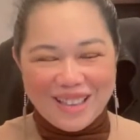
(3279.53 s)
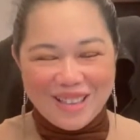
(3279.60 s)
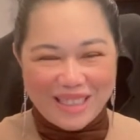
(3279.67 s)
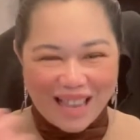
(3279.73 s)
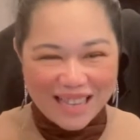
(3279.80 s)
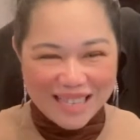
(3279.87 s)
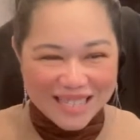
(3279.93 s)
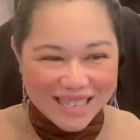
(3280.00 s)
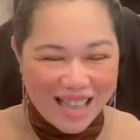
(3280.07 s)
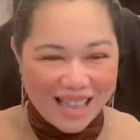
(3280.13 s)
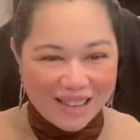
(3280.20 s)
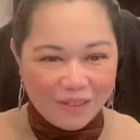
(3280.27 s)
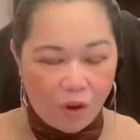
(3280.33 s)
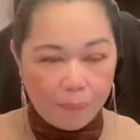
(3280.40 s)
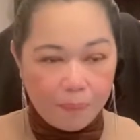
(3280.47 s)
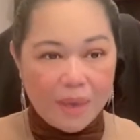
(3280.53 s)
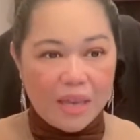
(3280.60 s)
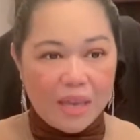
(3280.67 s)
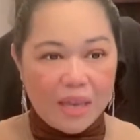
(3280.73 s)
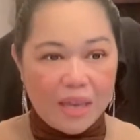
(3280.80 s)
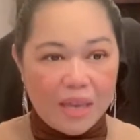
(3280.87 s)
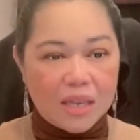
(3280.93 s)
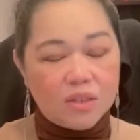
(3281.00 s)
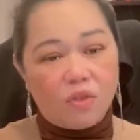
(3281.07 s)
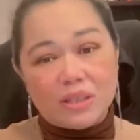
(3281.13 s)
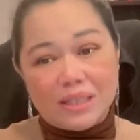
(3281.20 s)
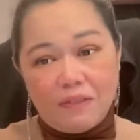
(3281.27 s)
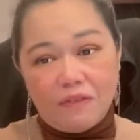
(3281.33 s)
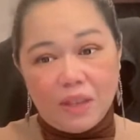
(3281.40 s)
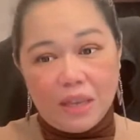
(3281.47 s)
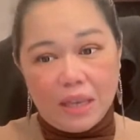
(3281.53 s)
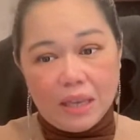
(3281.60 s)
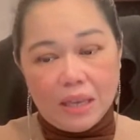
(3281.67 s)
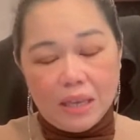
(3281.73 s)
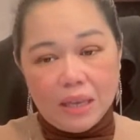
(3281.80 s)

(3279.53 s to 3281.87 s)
Nice car for me is for safety.